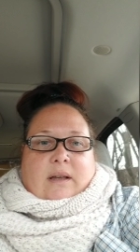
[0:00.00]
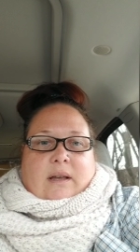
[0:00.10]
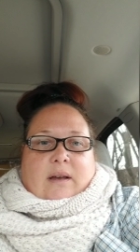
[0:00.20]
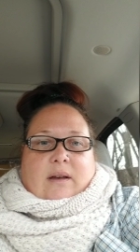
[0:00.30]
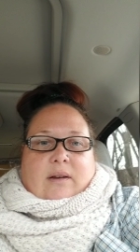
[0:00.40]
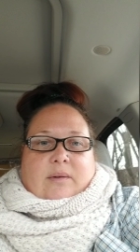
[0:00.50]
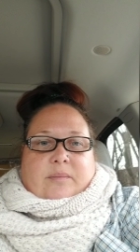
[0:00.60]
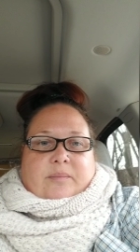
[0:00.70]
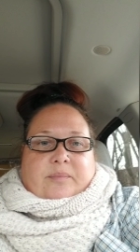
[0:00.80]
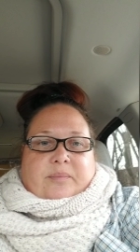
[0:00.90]

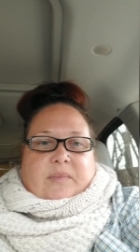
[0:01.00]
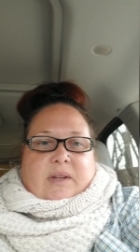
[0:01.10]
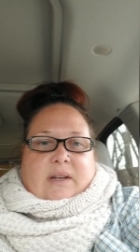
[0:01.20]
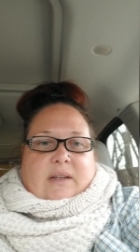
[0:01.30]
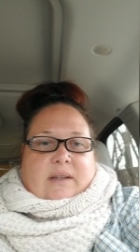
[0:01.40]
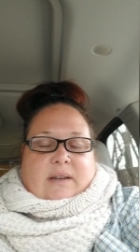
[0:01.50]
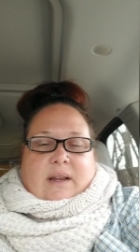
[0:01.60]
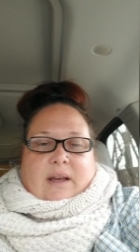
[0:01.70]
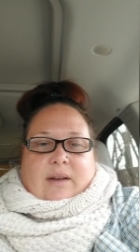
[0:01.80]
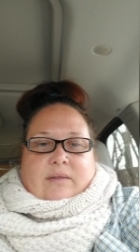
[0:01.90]
and it didn't
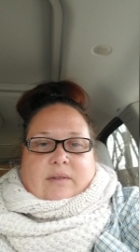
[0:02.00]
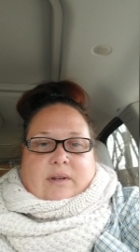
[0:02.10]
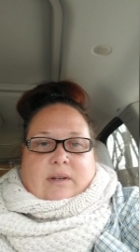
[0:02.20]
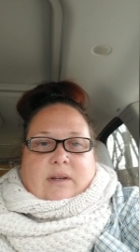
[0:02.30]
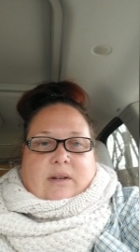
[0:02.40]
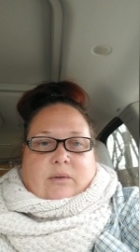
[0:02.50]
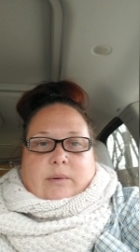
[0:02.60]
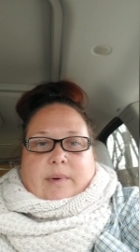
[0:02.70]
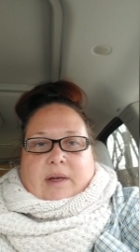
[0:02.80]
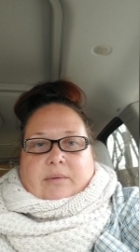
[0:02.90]
have an indoor
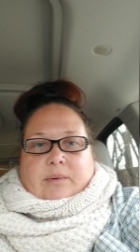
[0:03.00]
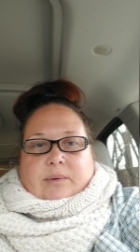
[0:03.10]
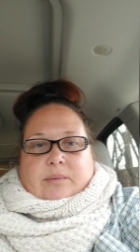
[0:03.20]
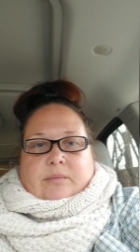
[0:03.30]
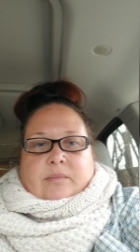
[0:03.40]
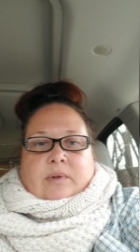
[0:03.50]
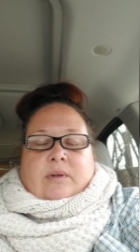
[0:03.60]
bathroom.